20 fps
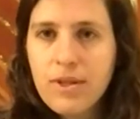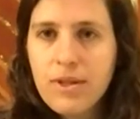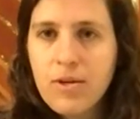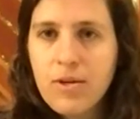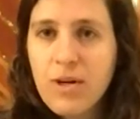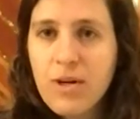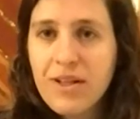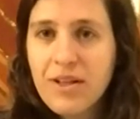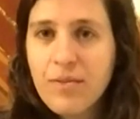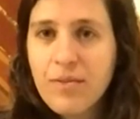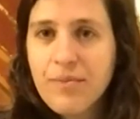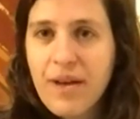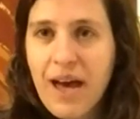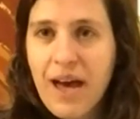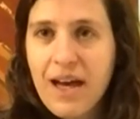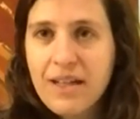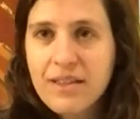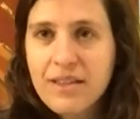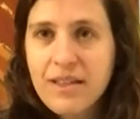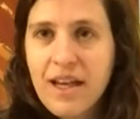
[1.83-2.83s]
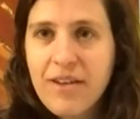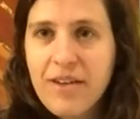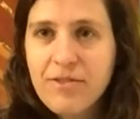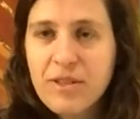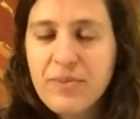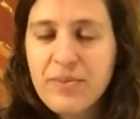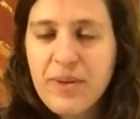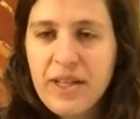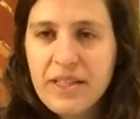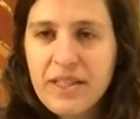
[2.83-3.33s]
Welcome back,
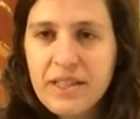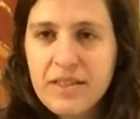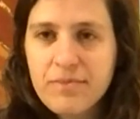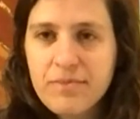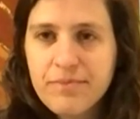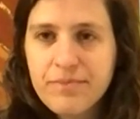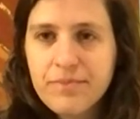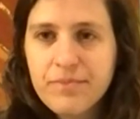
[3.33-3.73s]
everybody.